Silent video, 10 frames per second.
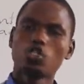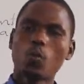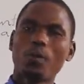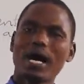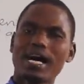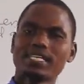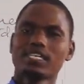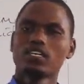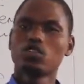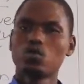to
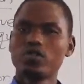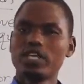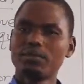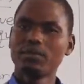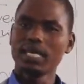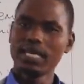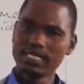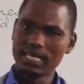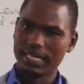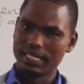pass through them
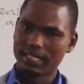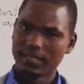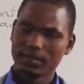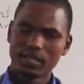easily.